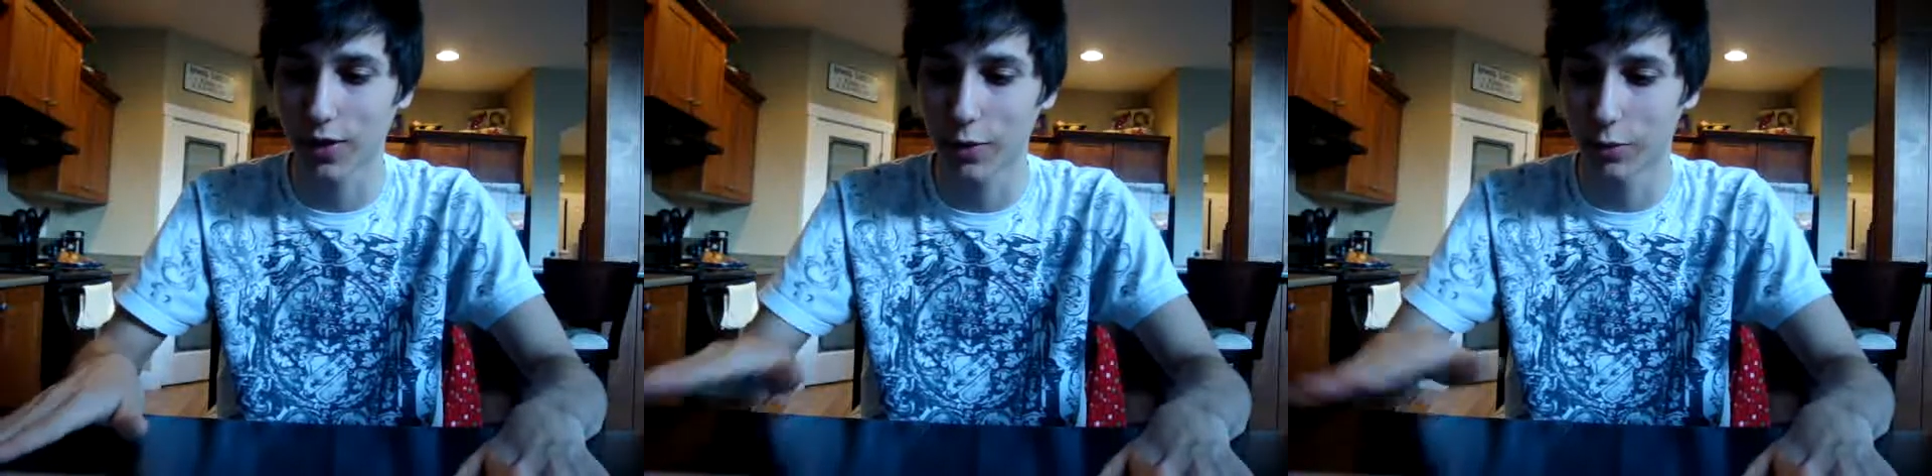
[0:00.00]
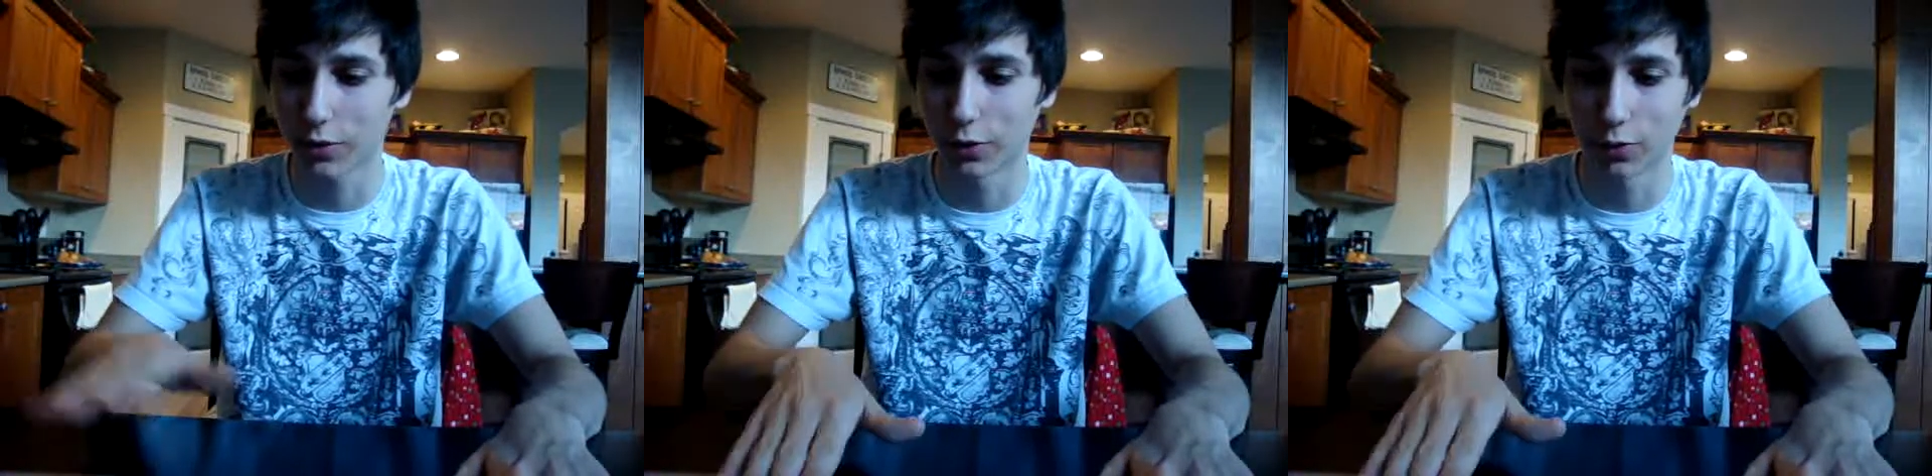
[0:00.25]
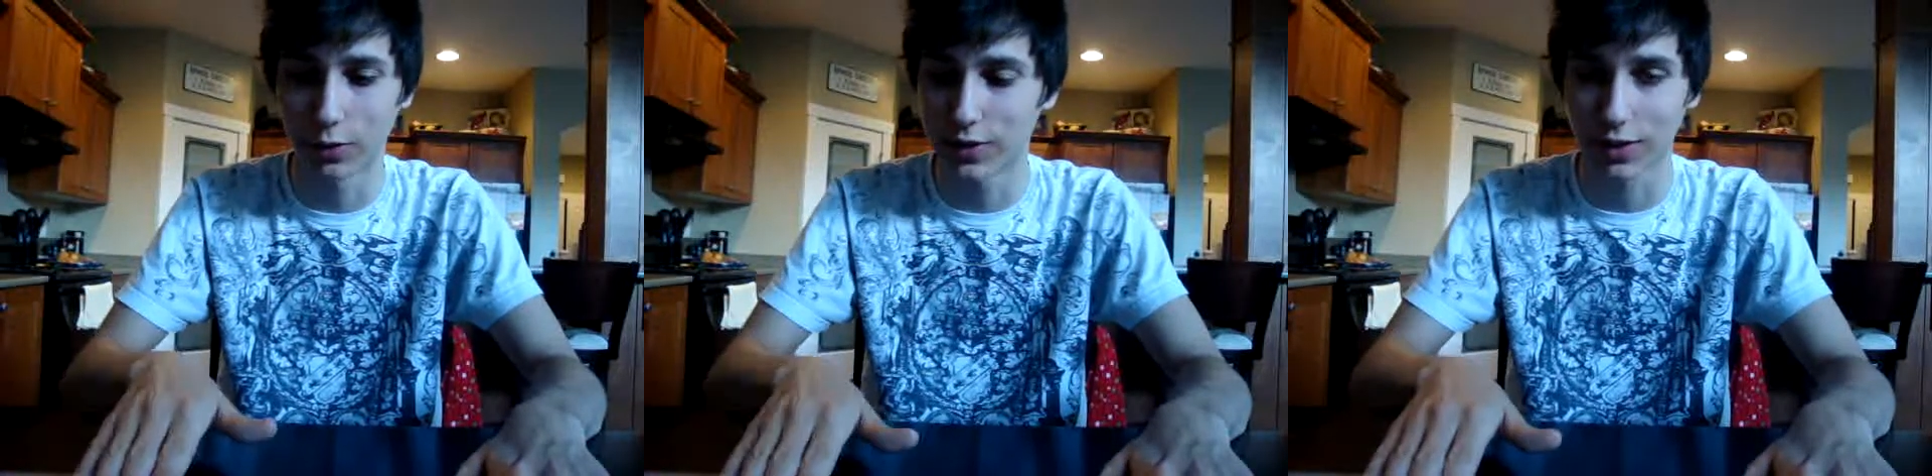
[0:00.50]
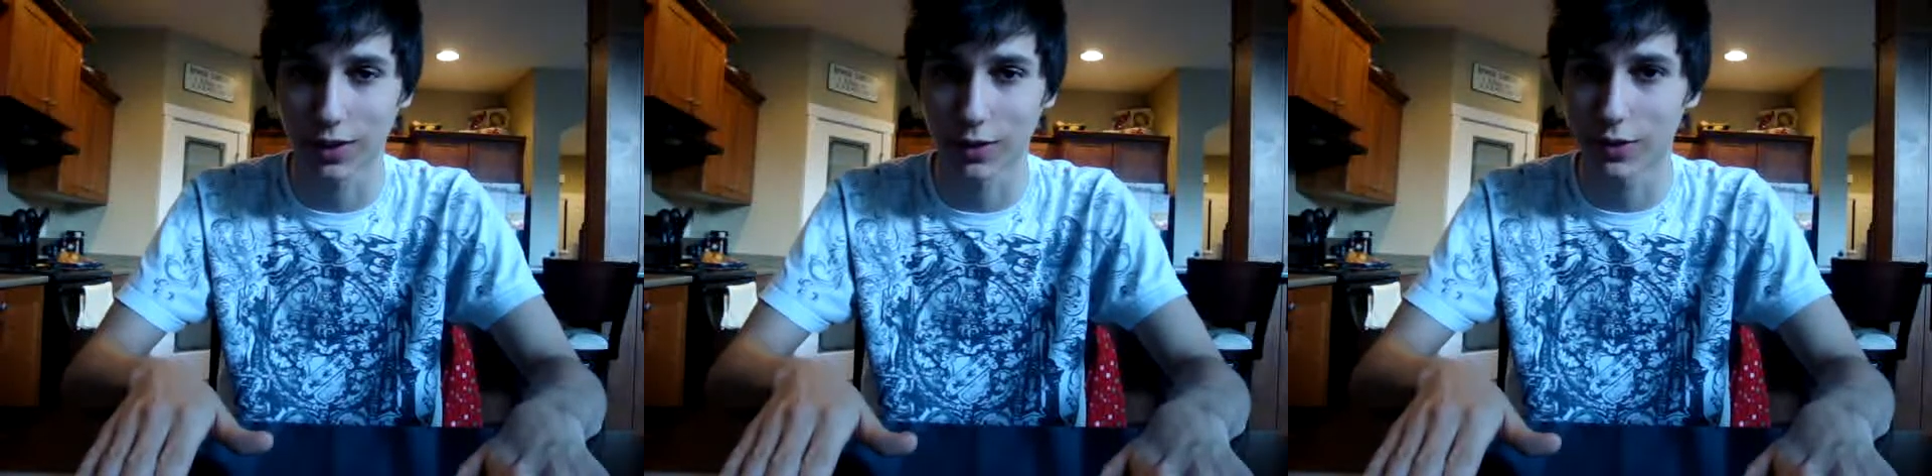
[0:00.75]
that with the green
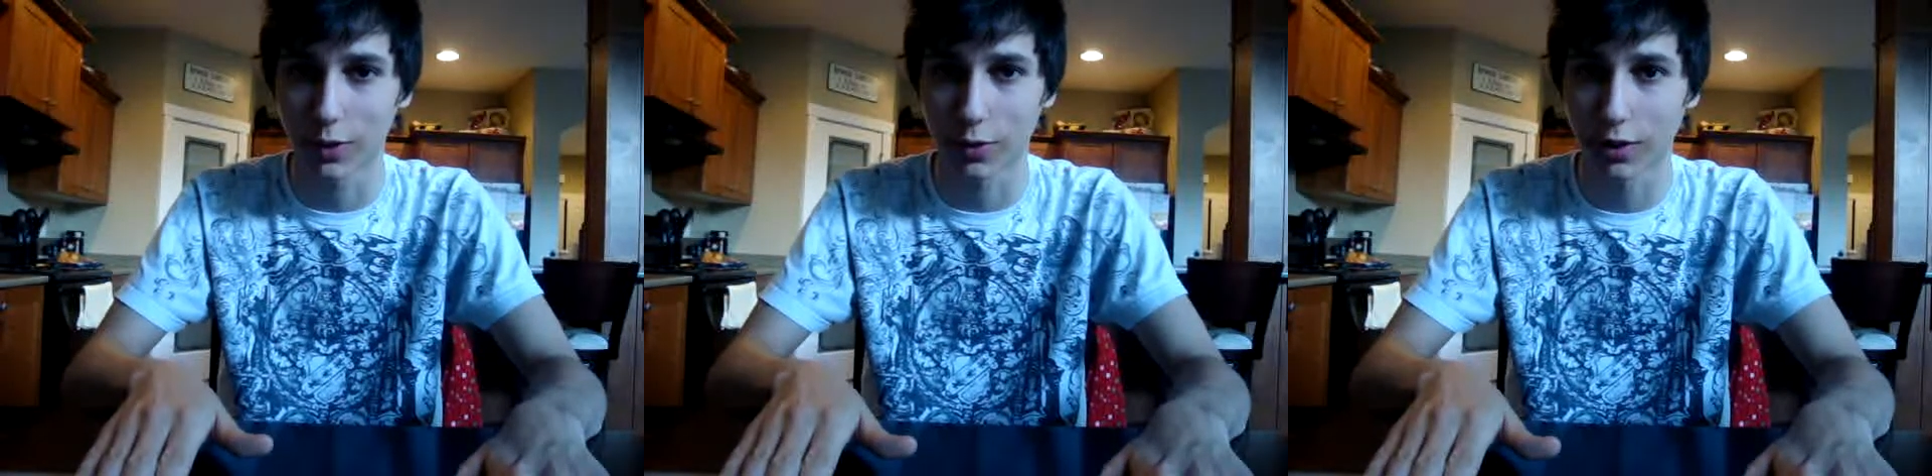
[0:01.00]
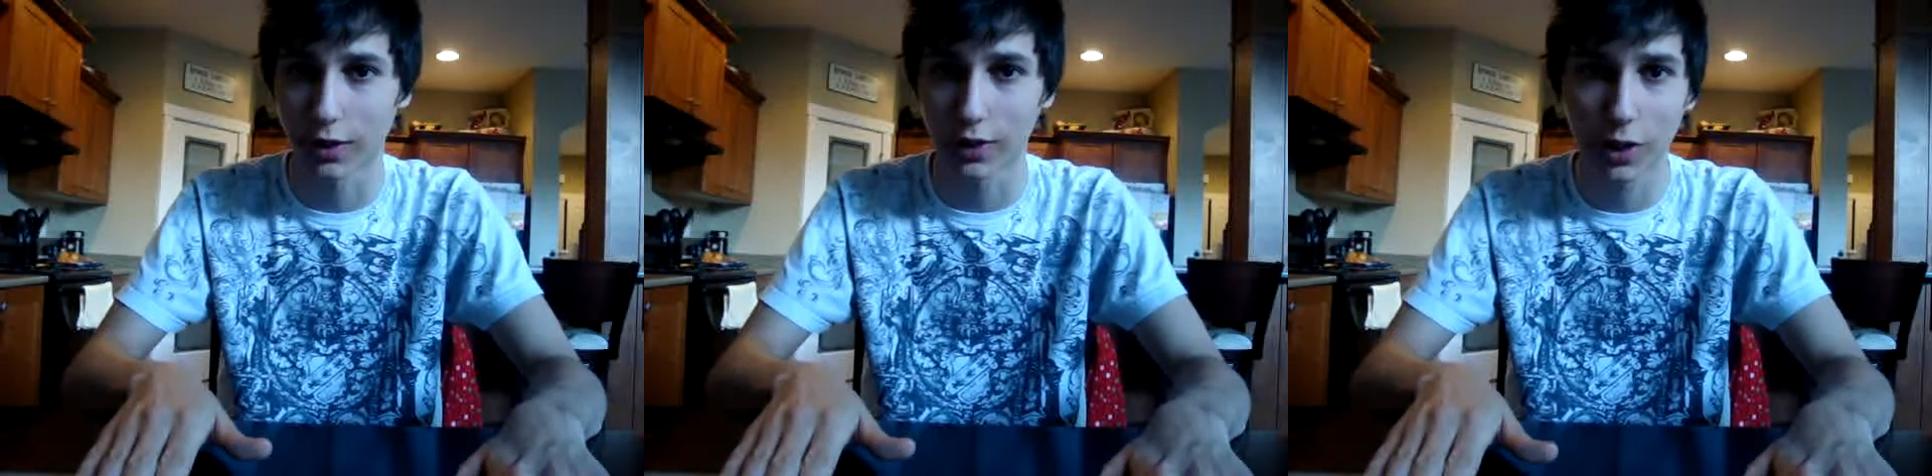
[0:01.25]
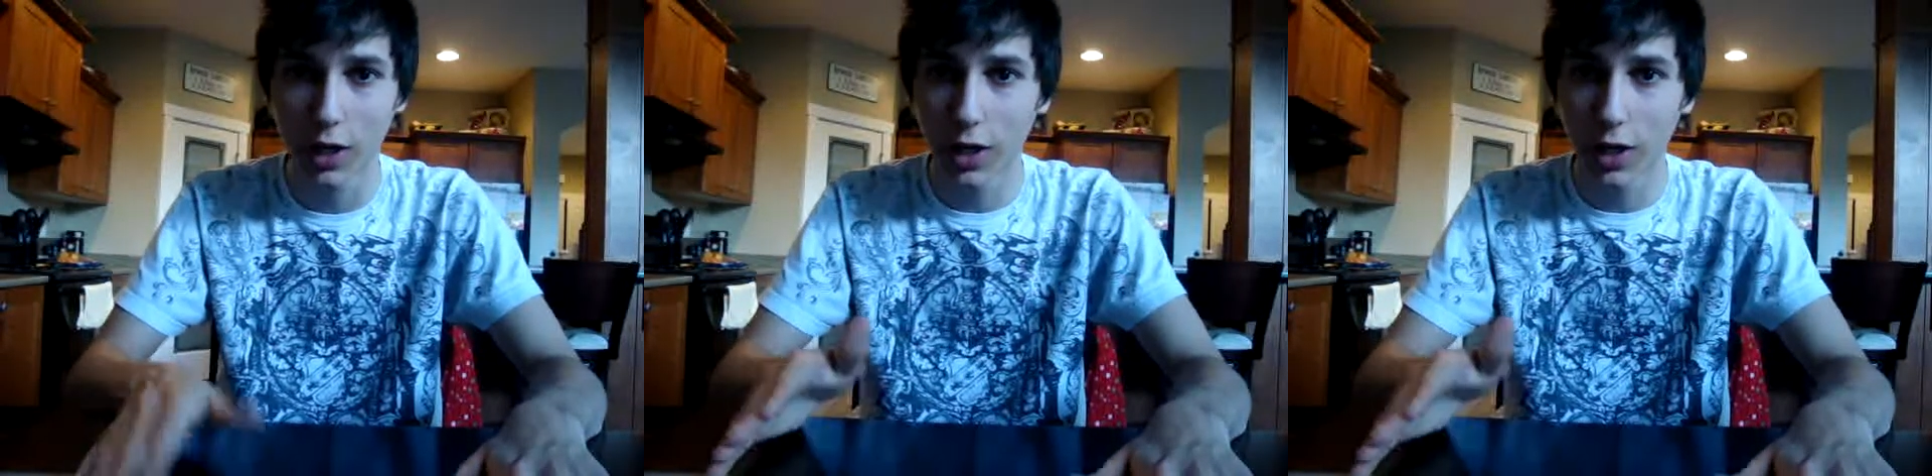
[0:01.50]
sleeves, they were like,